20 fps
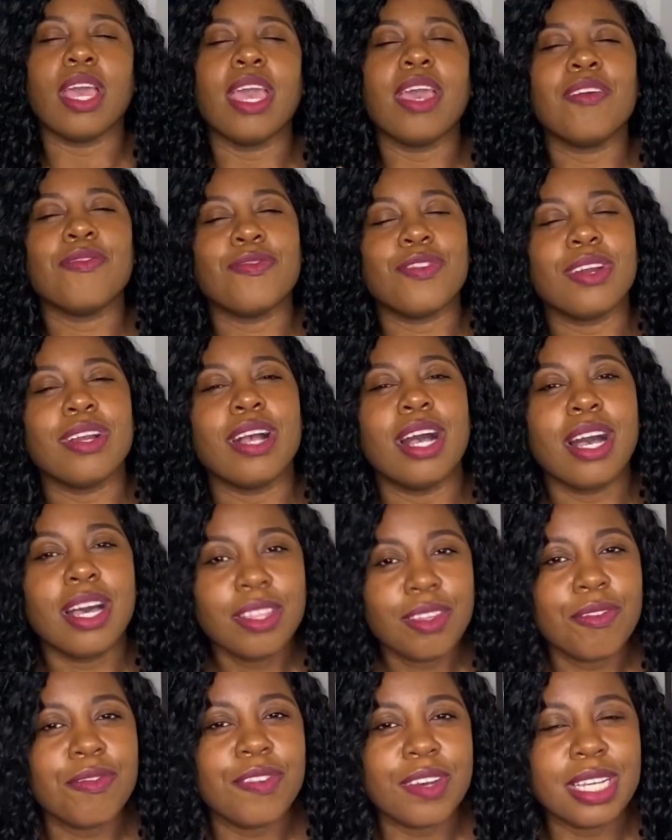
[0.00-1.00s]
And for
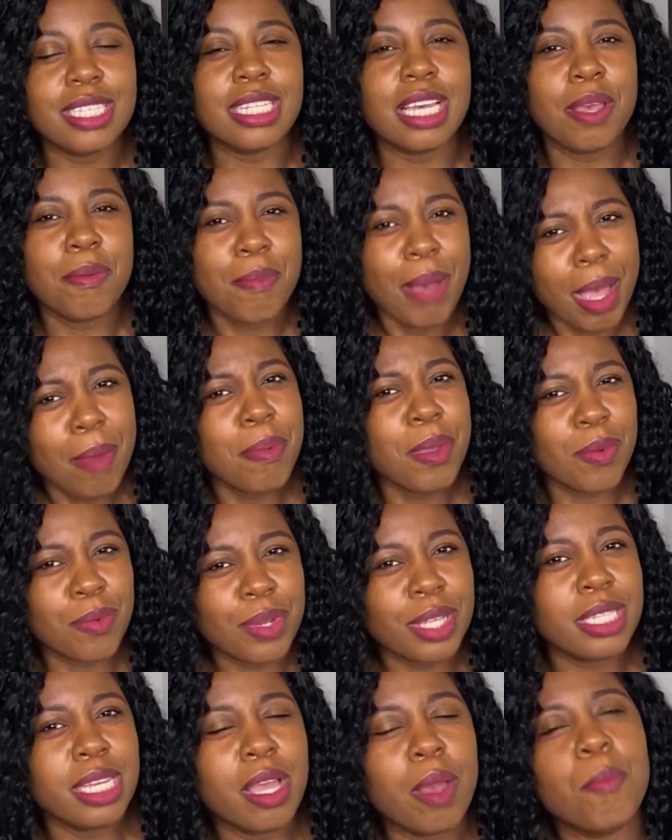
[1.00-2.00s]
other funds, it might be
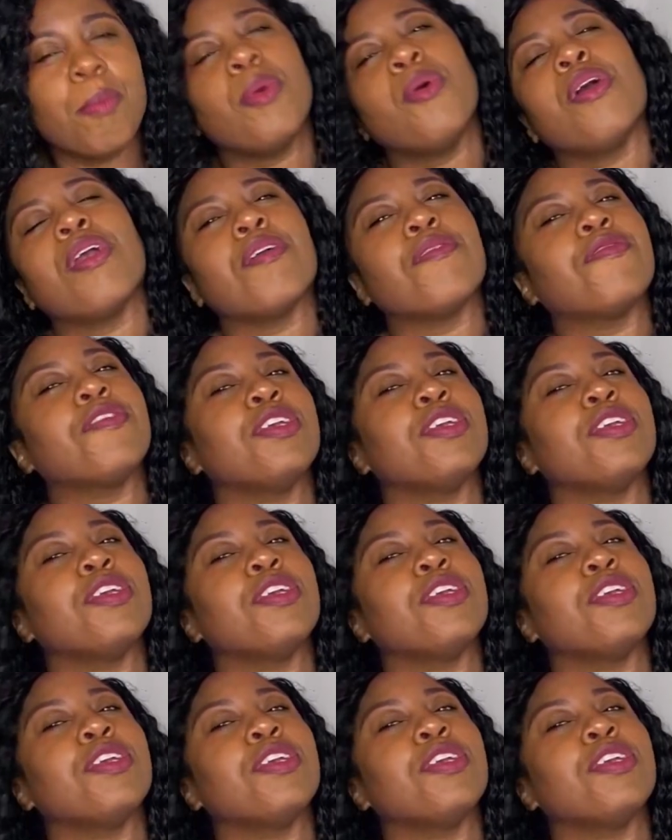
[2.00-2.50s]
really important